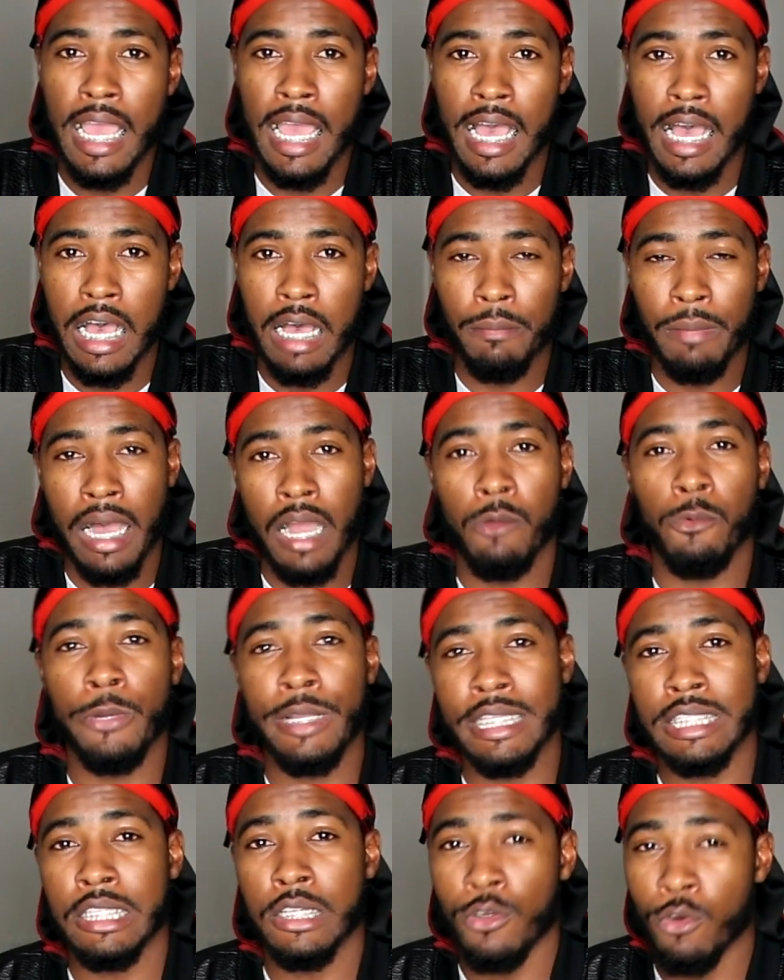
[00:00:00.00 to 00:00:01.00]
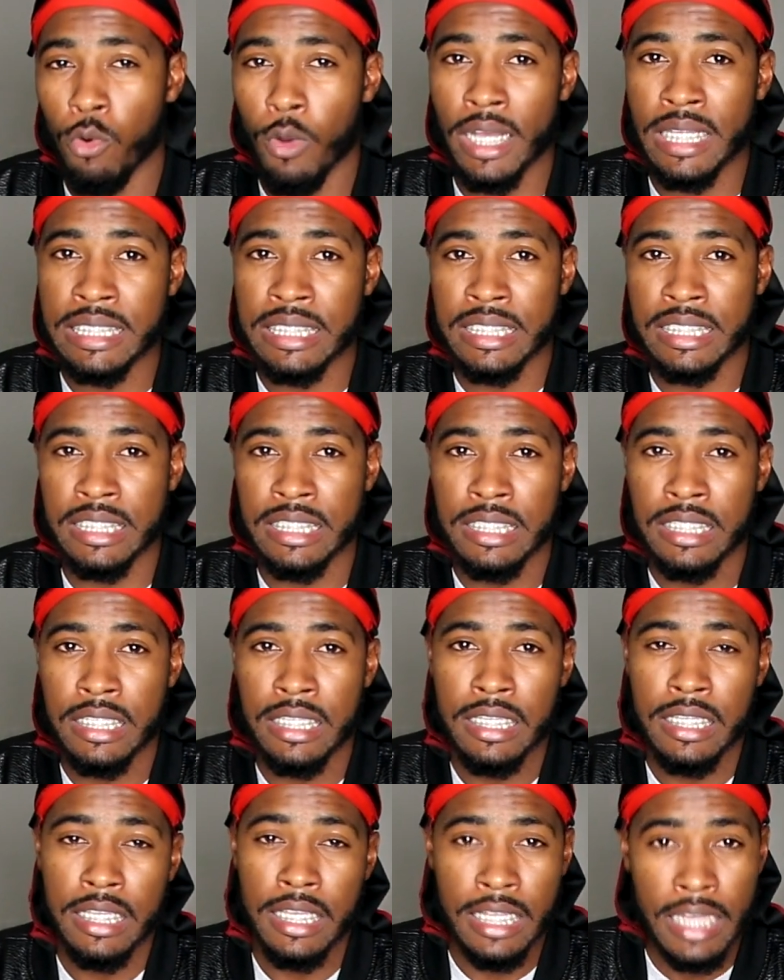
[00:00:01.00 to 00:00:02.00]
Um, I read the question
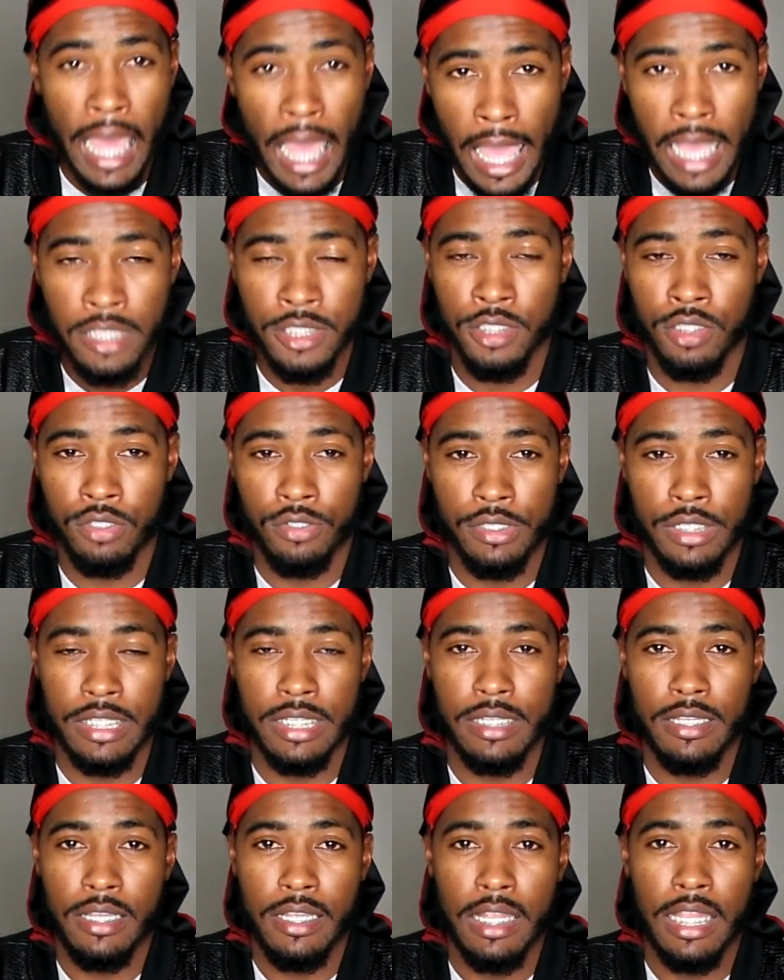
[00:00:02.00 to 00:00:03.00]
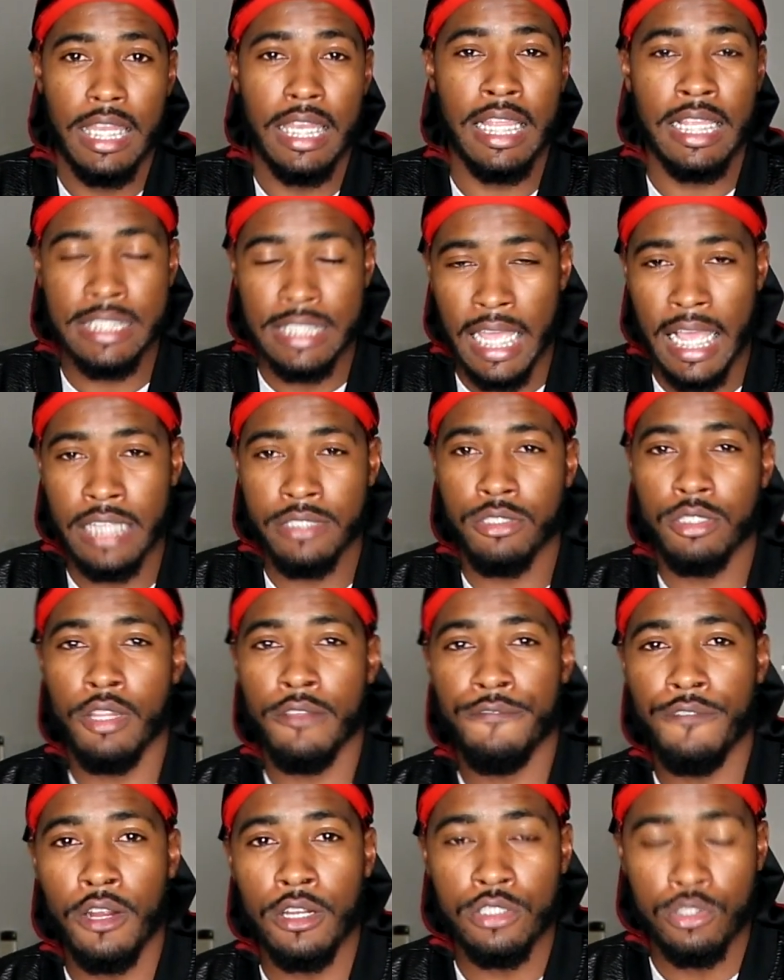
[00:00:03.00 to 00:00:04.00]
and answer it. Let's answer
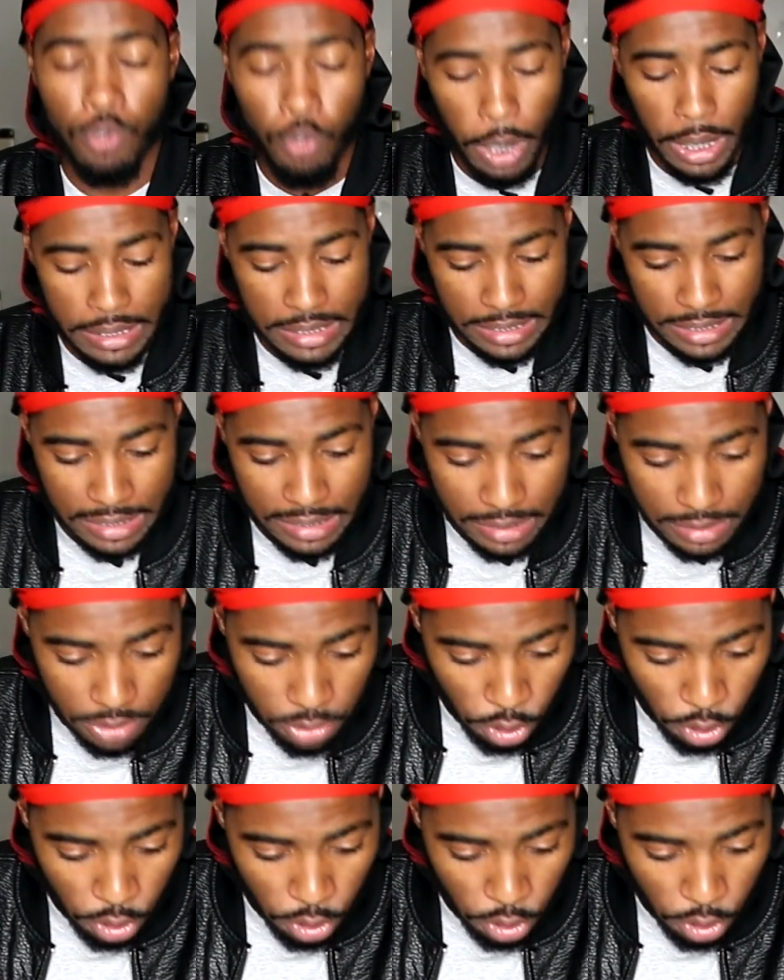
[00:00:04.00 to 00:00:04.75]
the first question.